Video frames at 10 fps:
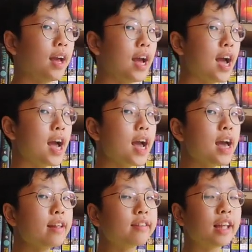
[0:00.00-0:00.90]

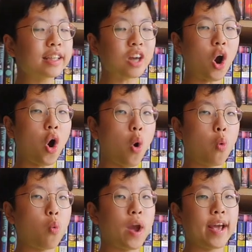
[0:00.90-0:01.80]
And like
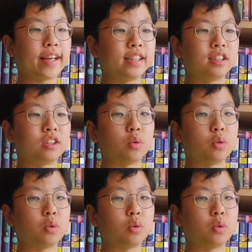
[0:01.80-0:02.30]
always,